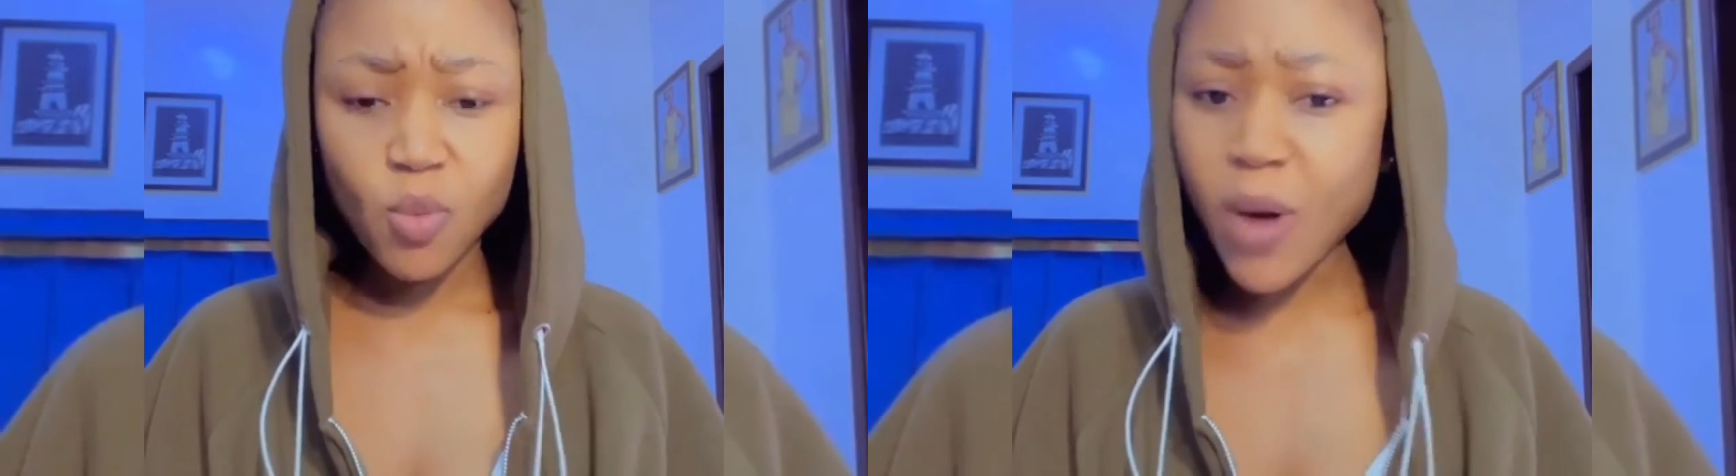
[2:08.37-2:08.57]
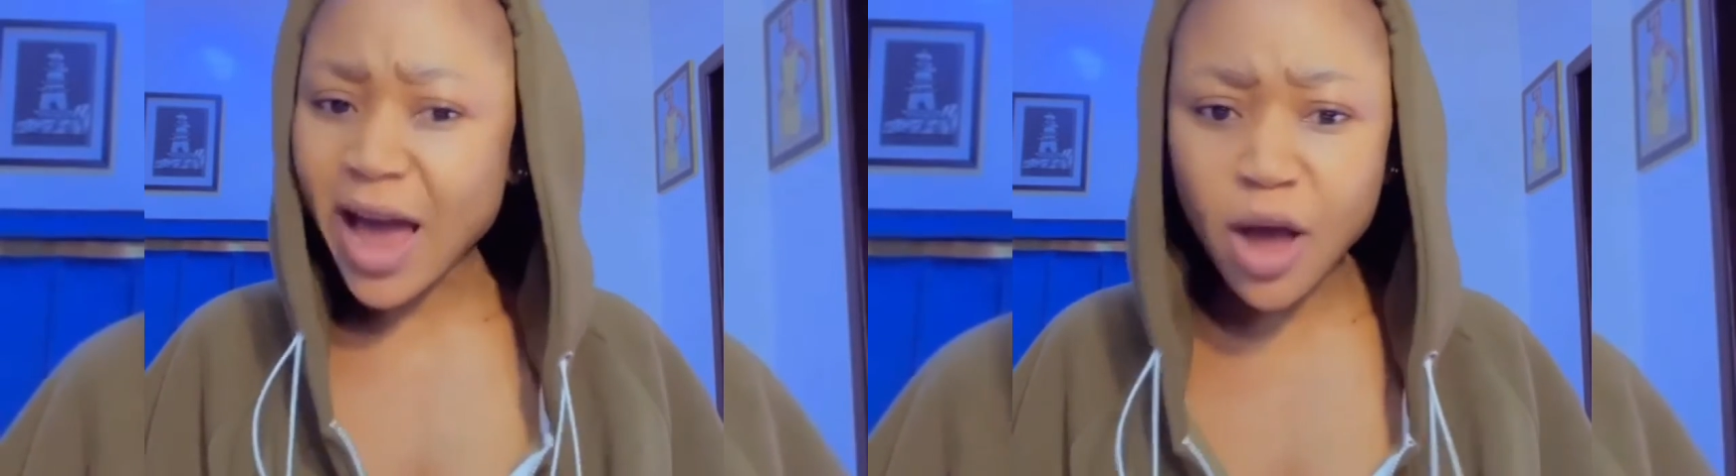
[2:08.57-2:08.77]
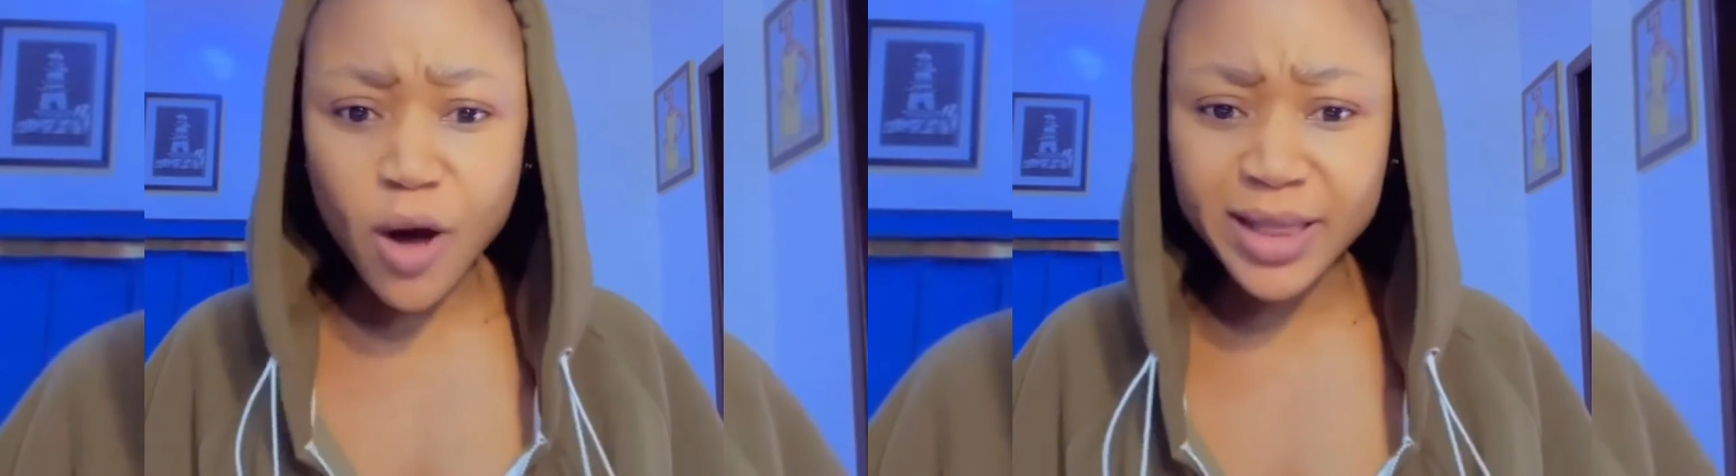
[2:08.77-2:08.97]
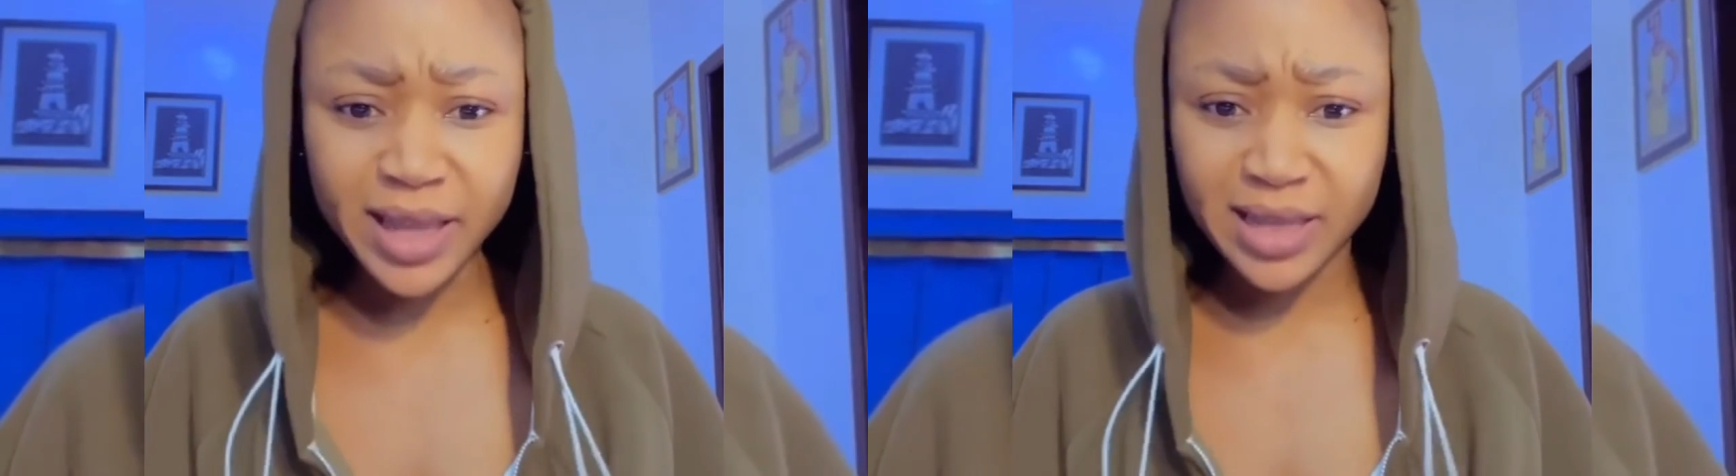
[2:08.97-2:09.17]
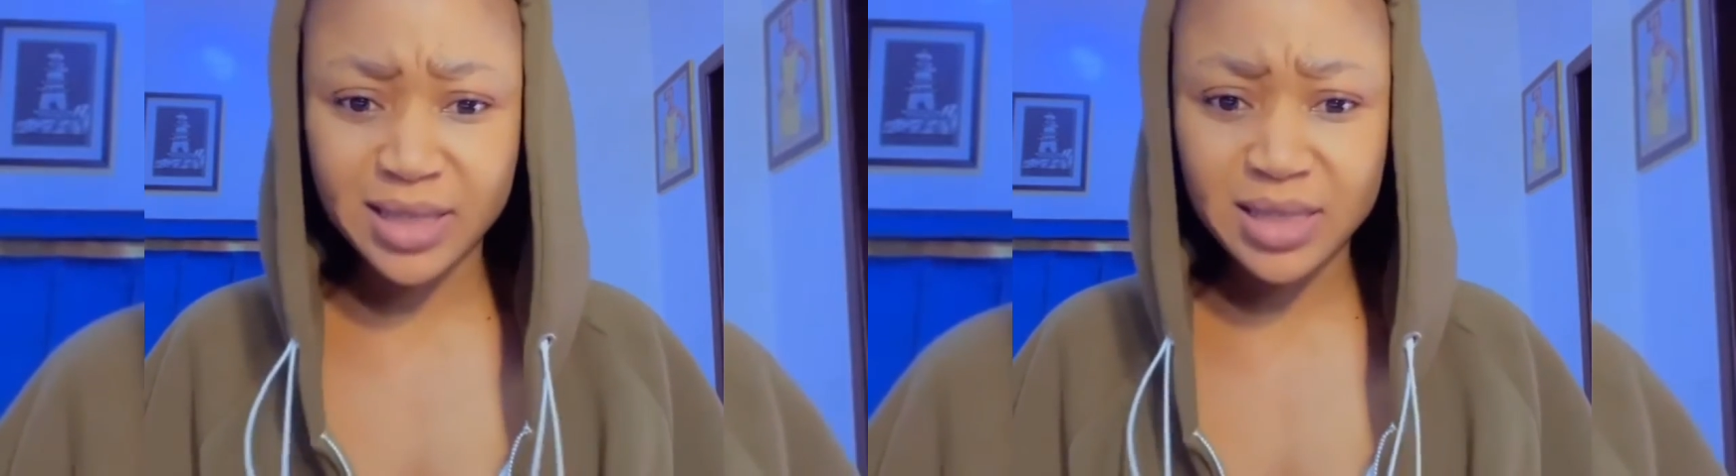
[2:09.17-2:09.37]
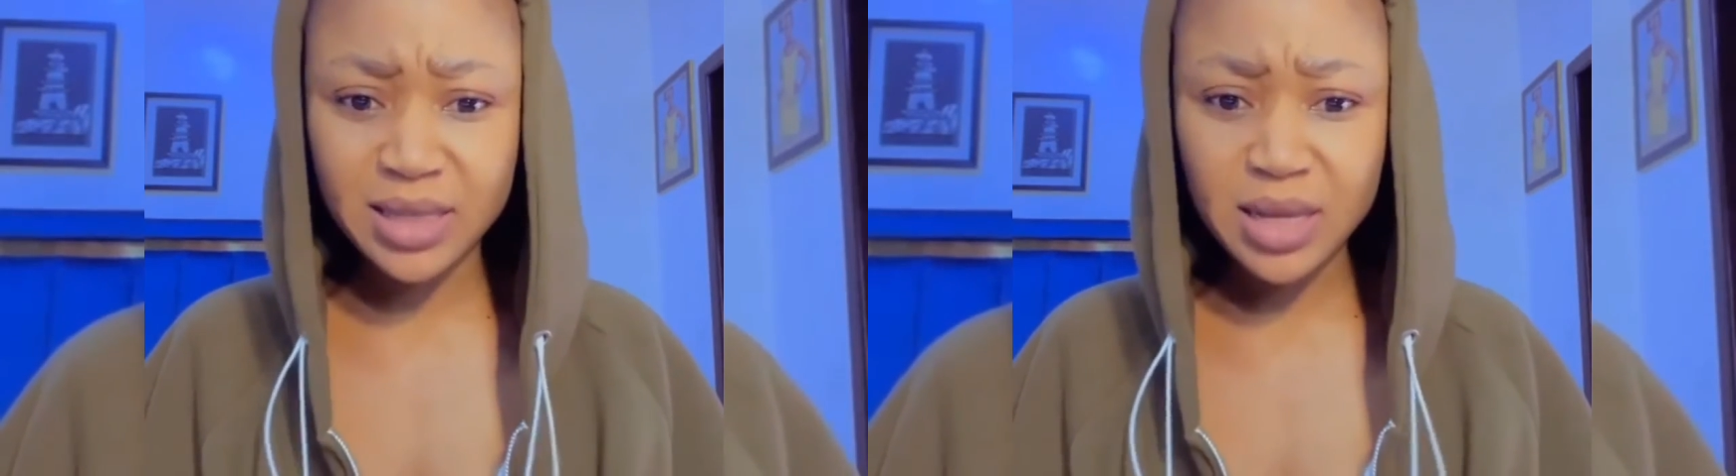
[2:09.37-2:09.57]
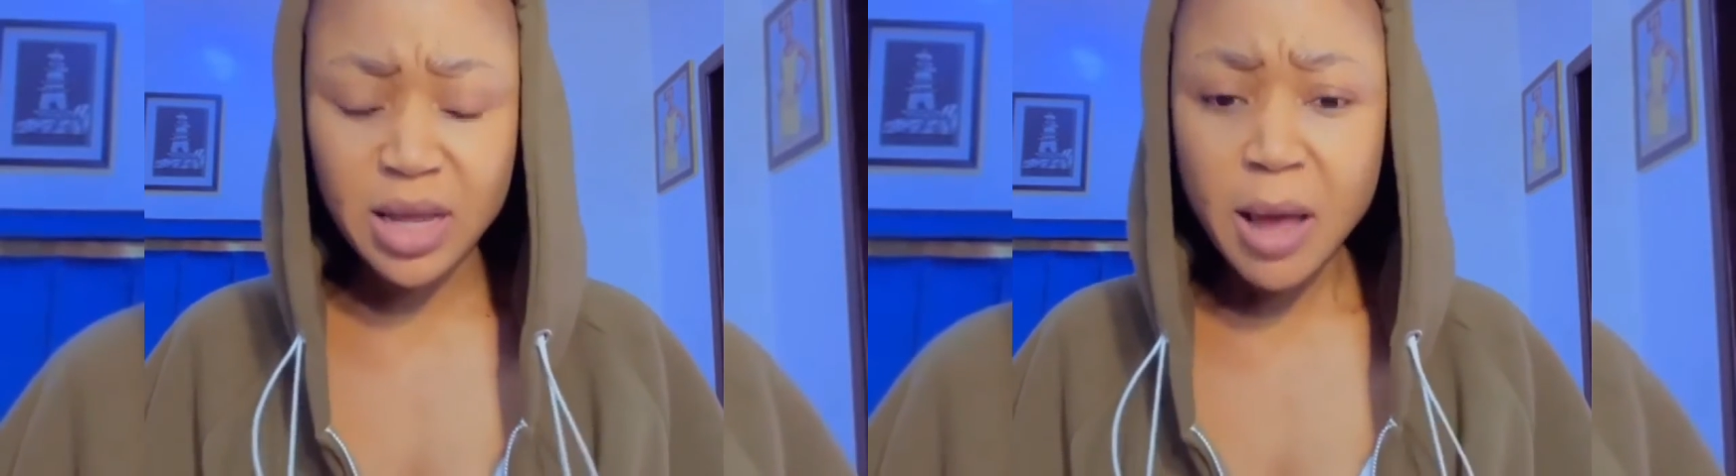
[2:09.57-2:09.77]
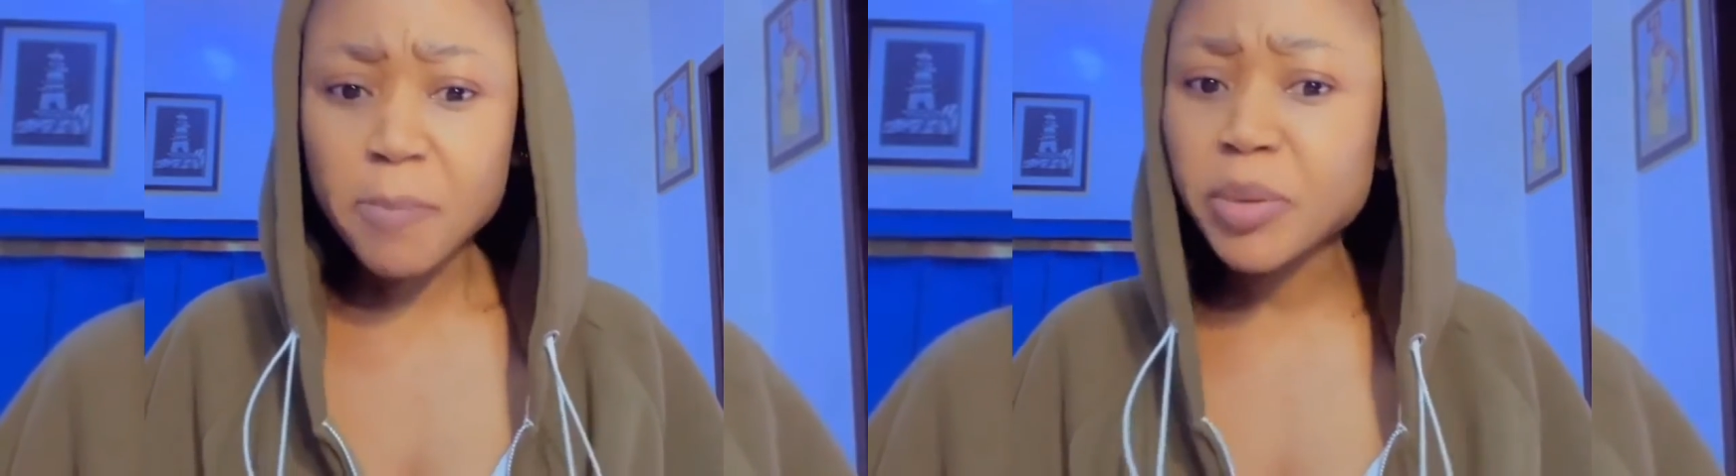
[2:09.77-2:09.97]
Why all this?
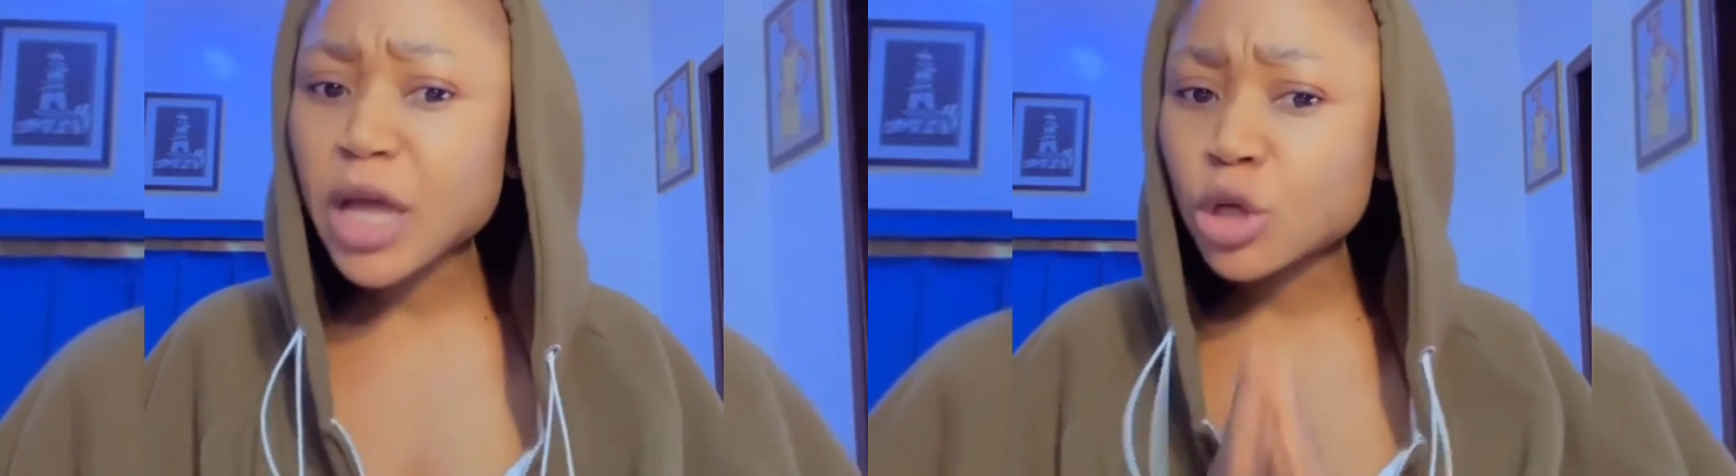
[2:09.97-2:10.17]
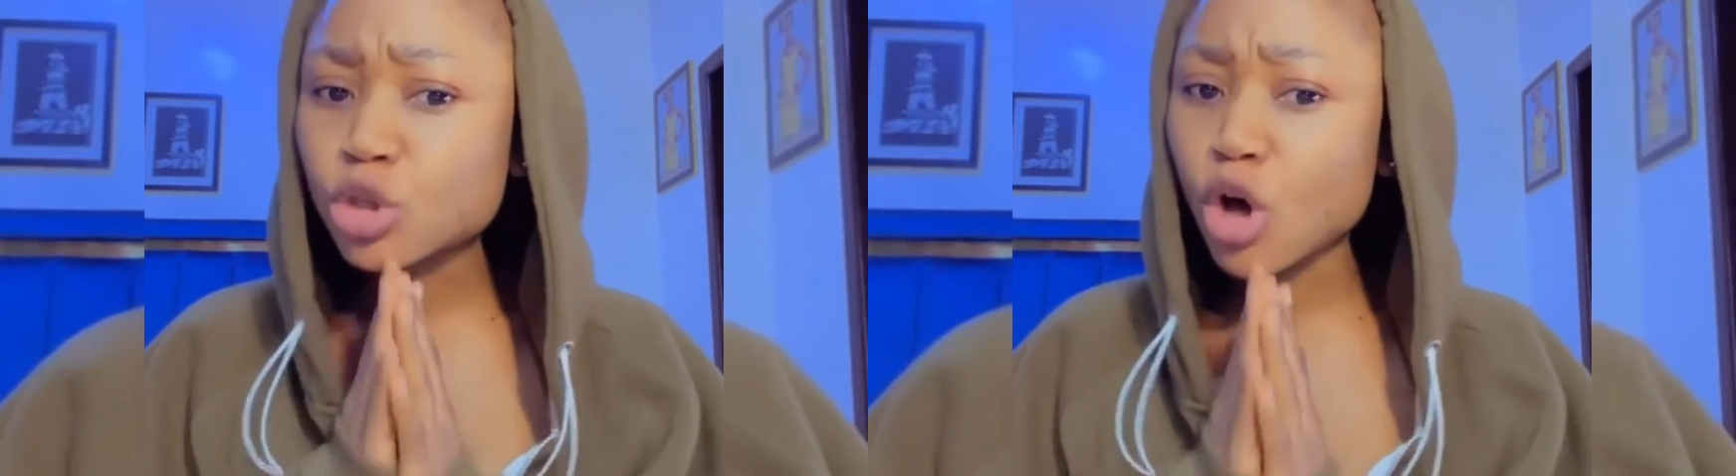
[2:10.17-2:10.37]
Please,